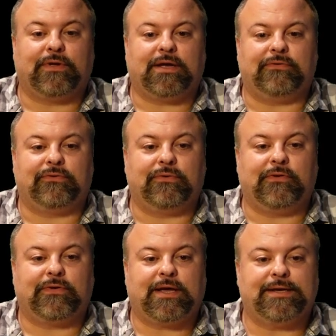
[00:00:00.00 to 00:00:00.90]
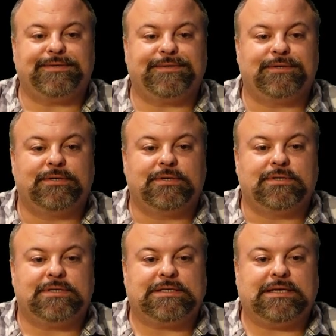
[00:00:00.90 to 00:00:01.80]
And so in this case,
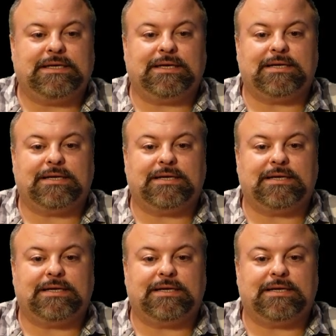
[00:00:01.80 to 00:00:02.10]
T